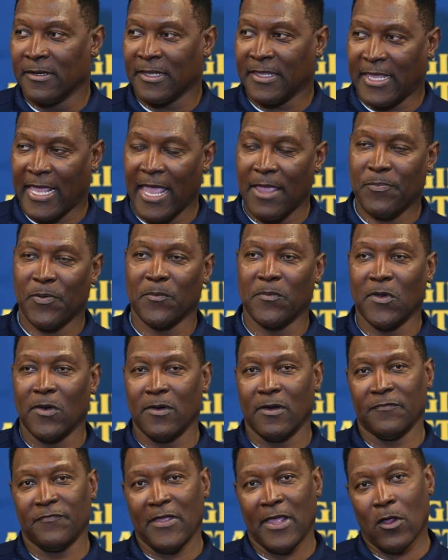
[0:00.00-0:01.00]

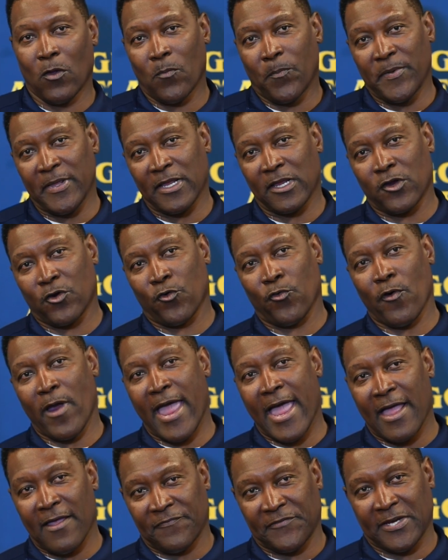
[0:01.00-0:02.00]
capable of helping
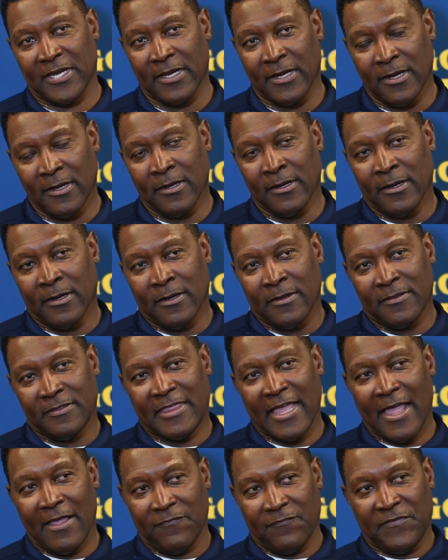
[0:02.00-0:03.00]
craft
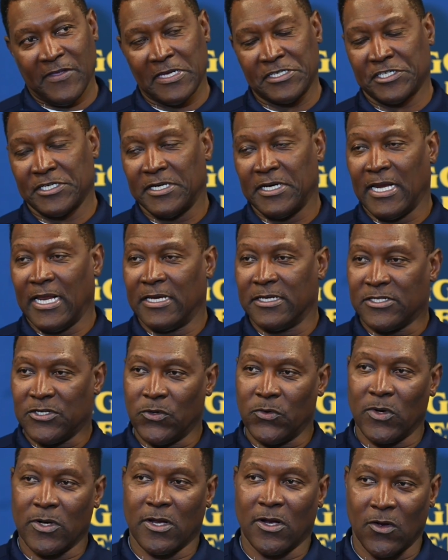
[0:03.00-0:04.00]
that vision
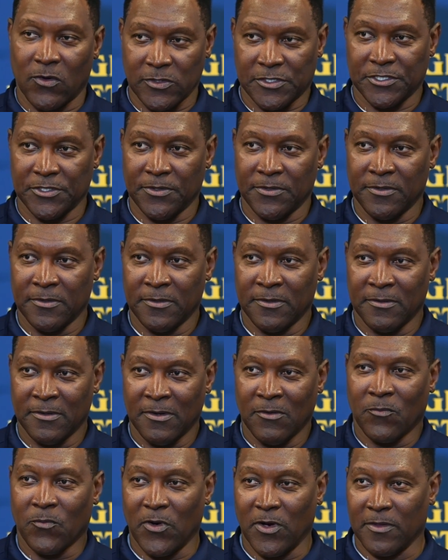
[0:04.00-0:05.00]
into a culture
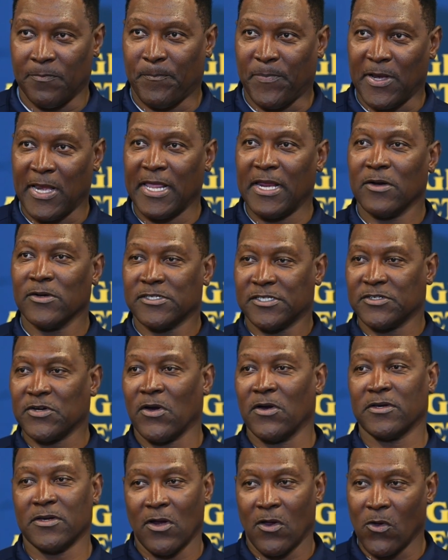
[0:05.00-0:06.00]
where players
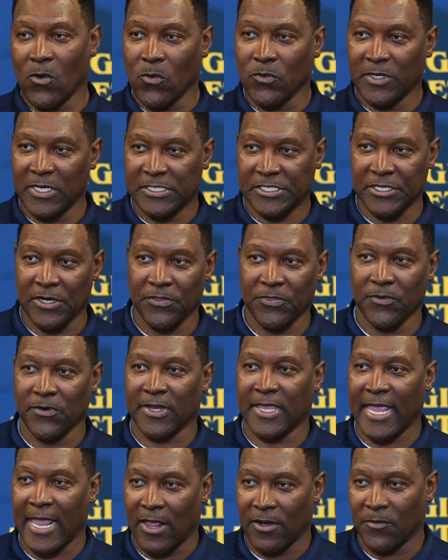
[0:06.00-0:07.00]
start to hold each other
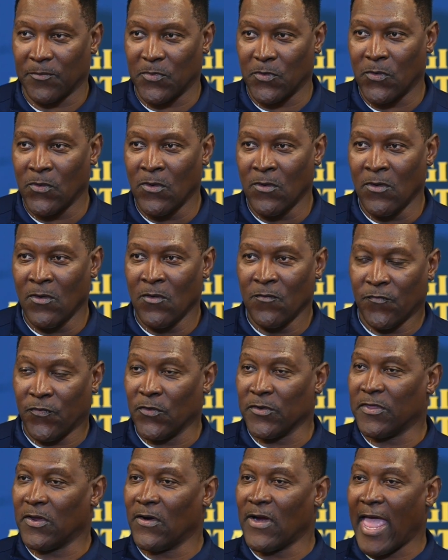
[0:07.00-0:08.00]
accountable
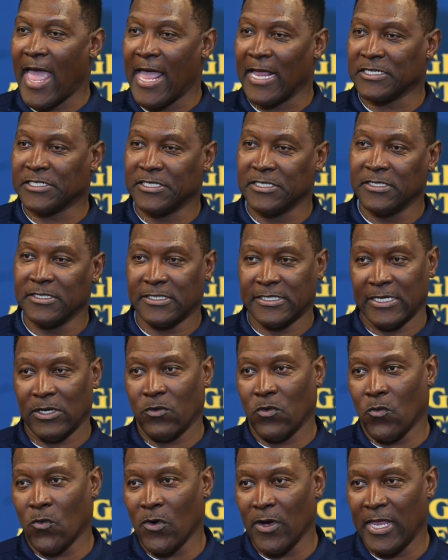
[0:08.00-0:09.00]
for their actions
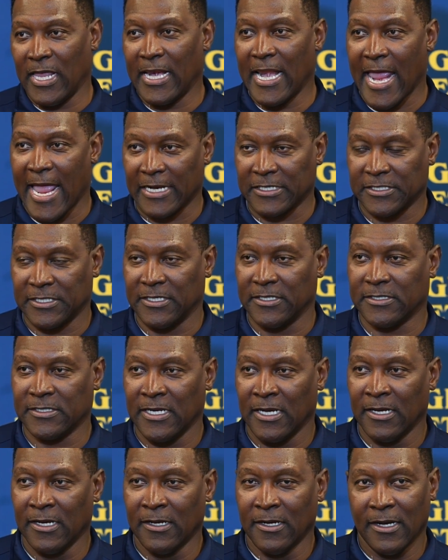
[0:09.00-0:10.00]
or
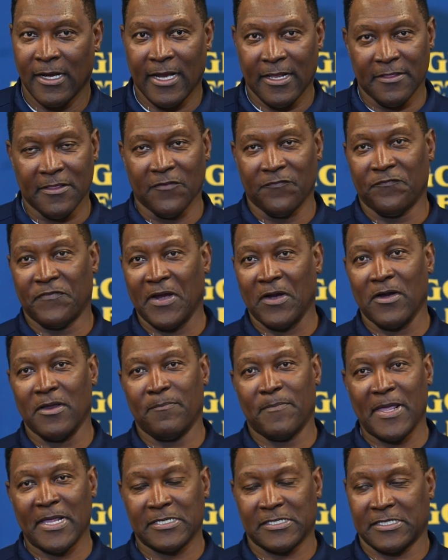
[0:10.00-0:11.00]
inactions. And the very
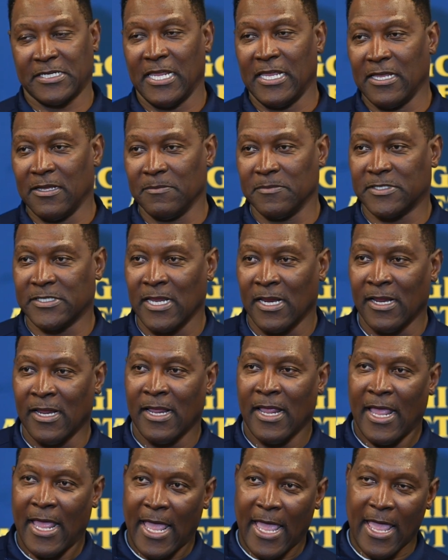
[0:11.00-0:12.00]
best teams
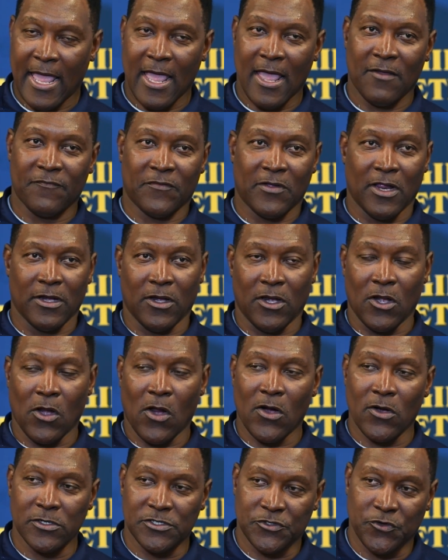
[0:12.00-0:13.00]
have a
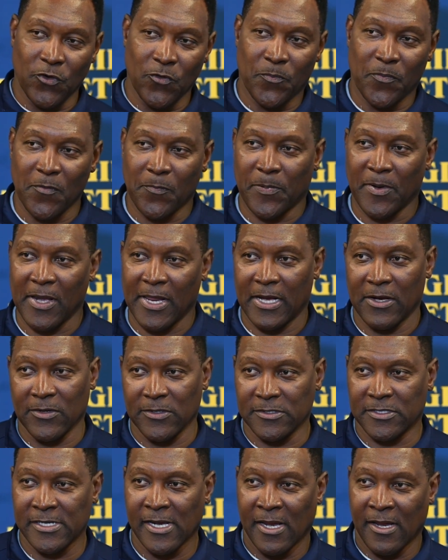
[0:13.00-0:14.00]
large group of
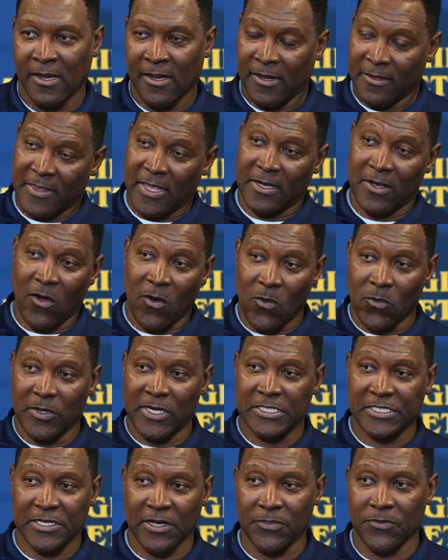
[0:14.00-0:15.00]
players that hold
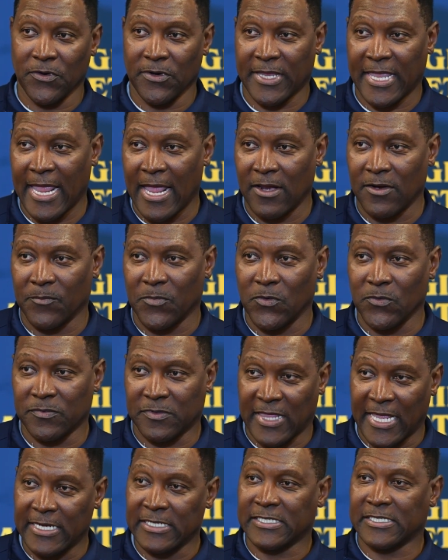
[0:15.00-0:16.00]
each other accountable.
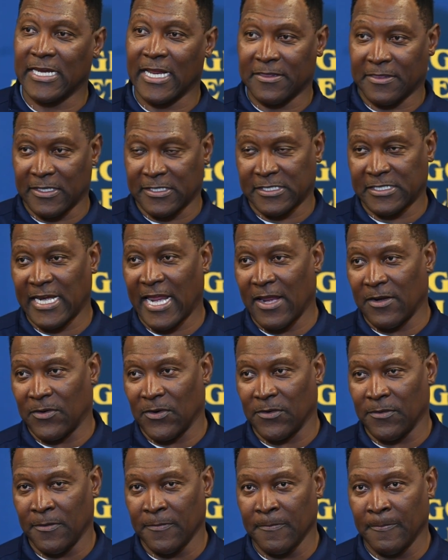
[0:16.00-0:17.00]
They set the
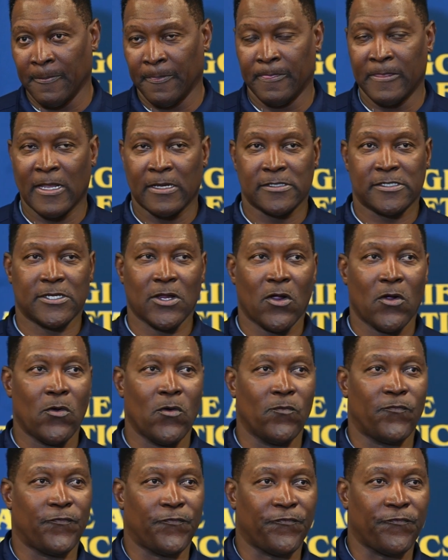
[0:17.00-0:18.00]
standard.
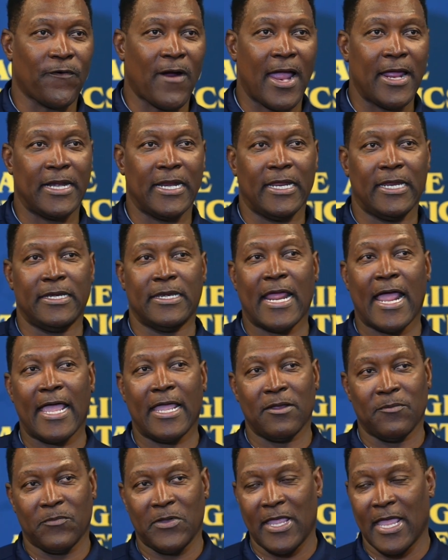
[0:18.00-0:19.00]
So Friday
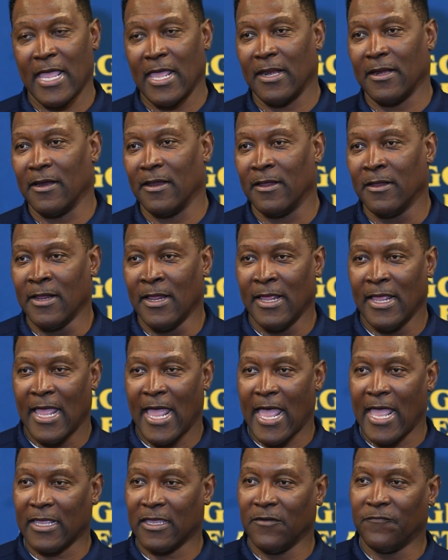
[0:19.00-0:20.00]
night, we had a
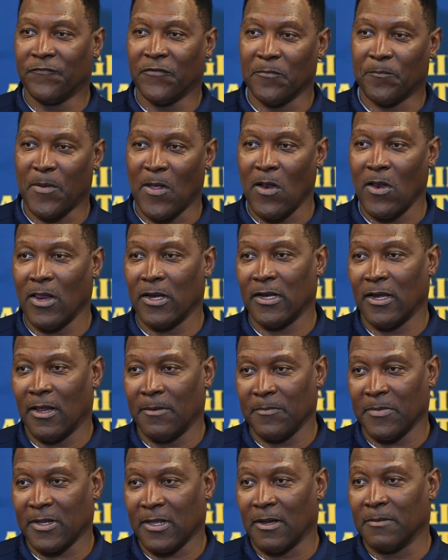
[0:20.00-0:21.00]
Aggie football
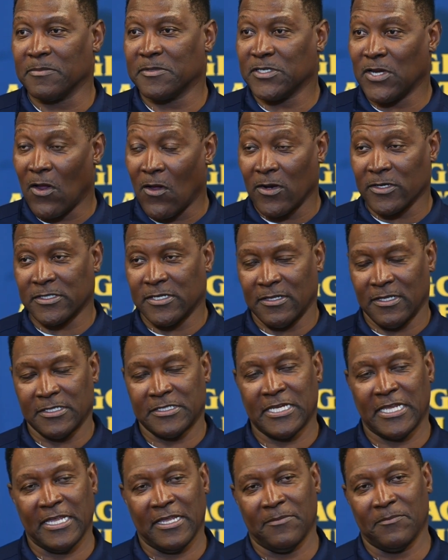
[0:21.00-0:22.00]
alum come talk to the
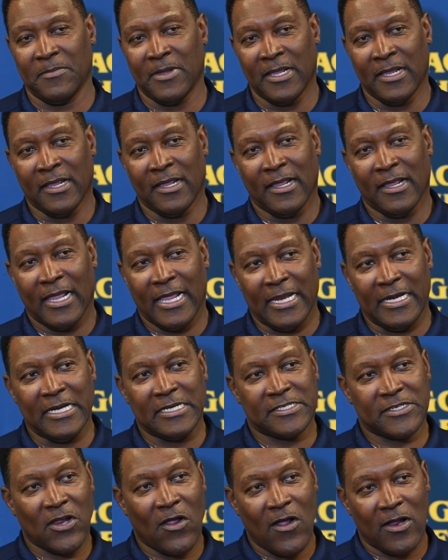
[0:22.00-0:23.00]
team, and
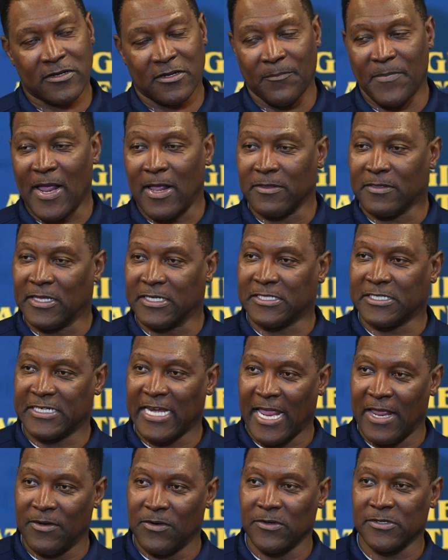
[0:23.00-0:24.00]
he talked about the
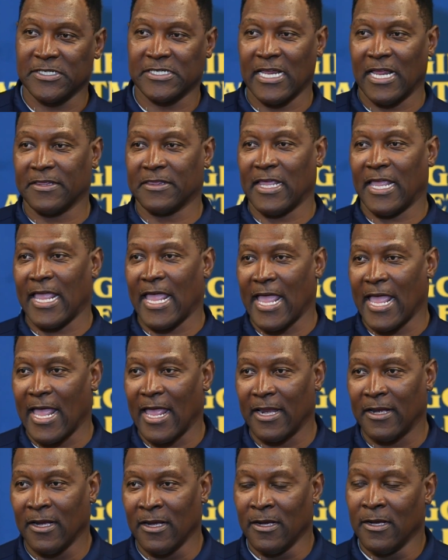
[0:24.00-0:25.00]
standards that they
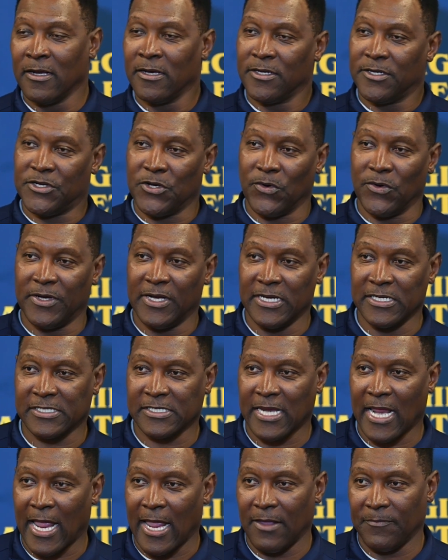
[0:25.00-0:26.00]
had during
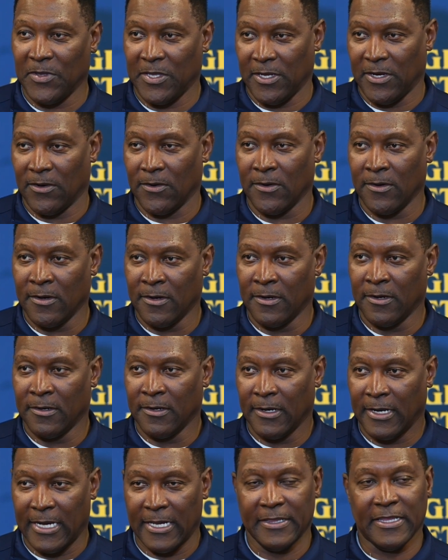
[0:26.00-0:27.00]
his time here
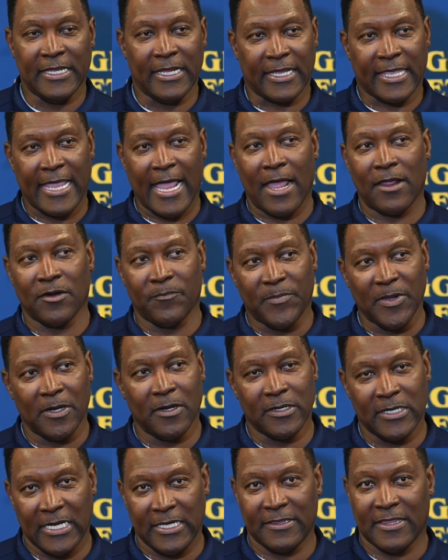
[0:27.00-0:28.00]
and the
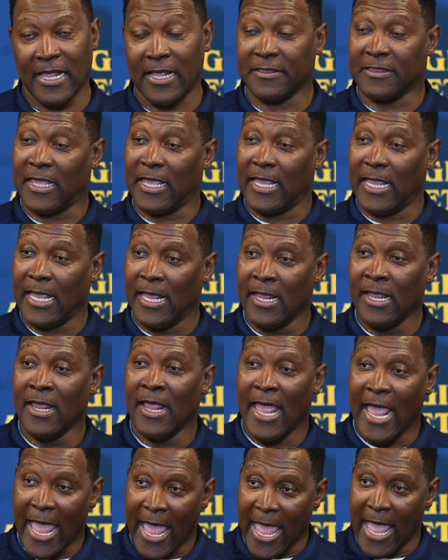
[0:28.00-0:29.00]
accountability that they
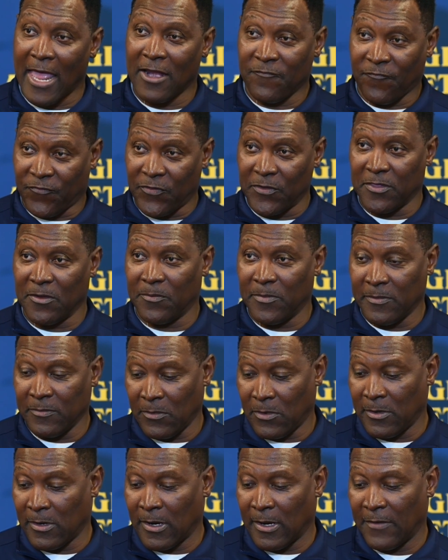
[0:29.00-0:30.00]
had for the
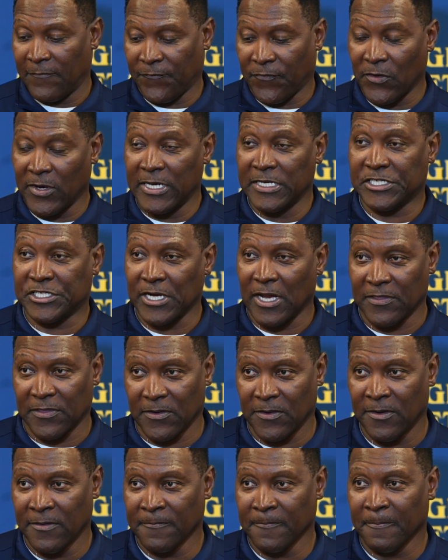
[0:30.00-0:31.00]
uh, for each
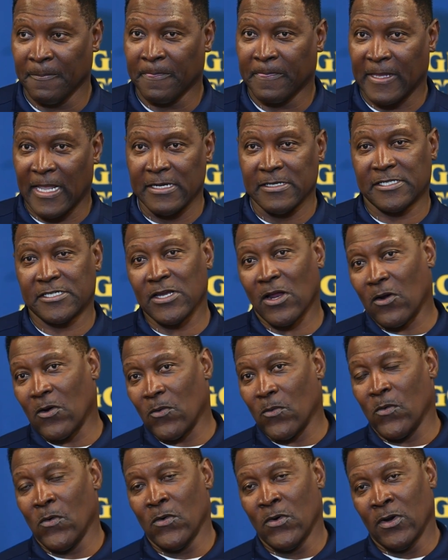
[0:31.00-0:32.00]
other. And
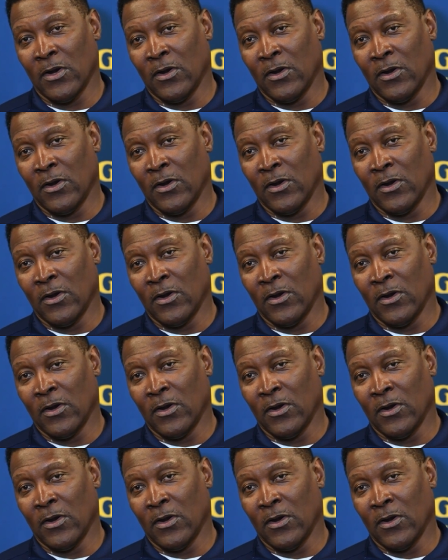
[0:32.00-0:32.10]
so